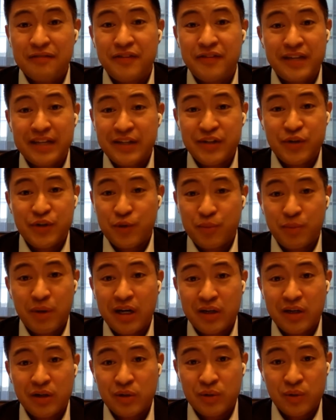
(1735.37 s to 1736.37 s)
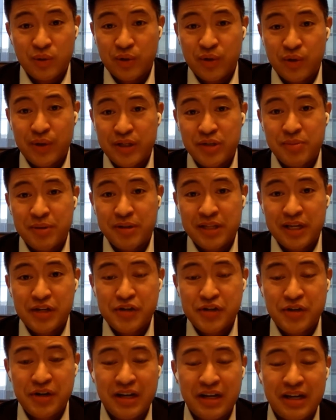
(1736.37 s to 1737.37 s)
fitting into your model or your
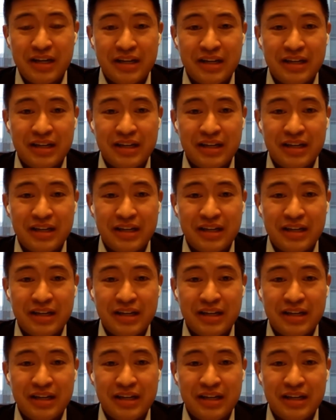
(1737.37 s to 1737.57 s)
expectation?